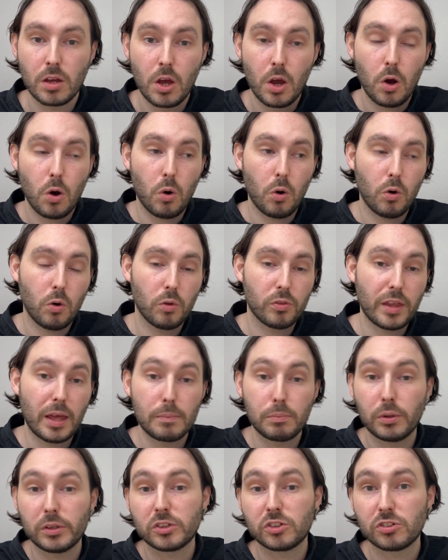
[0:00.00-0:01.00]
or their
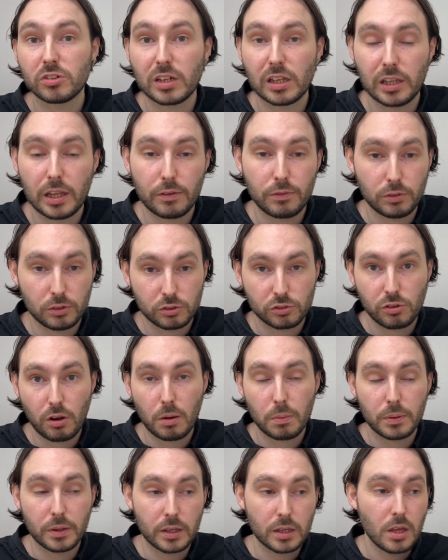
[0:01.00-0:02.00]
blood sugar levels
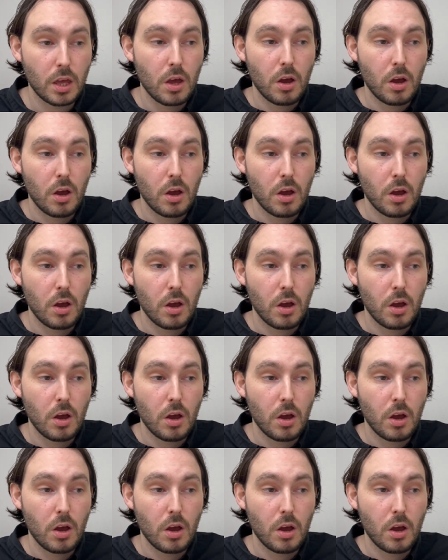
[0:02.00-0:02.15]
dropping,